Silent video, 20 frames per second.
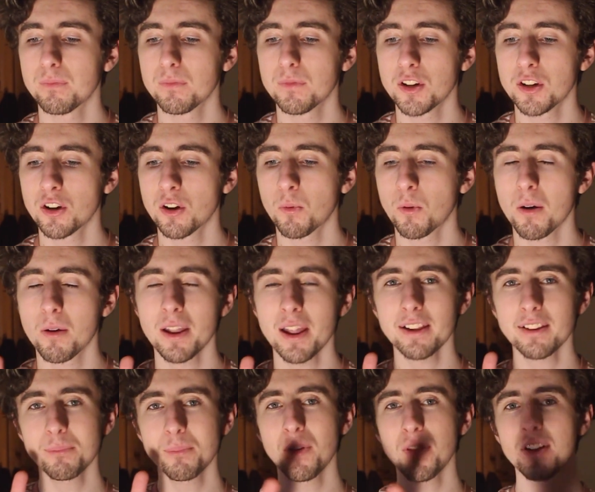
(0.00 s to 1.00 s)
you know what,
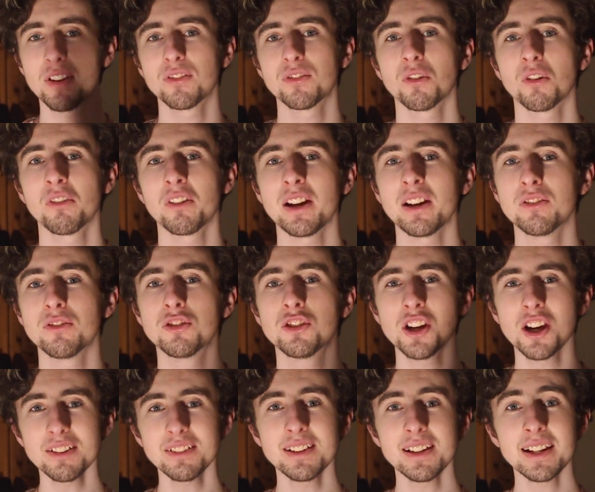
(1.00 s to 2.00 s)
let's put this story in
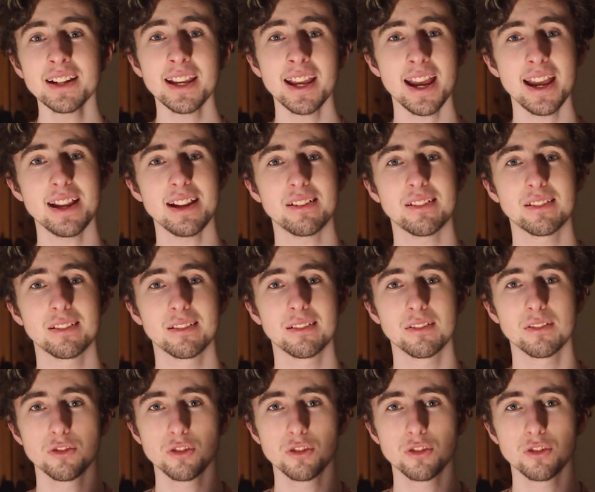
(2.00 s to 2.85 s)
just in case,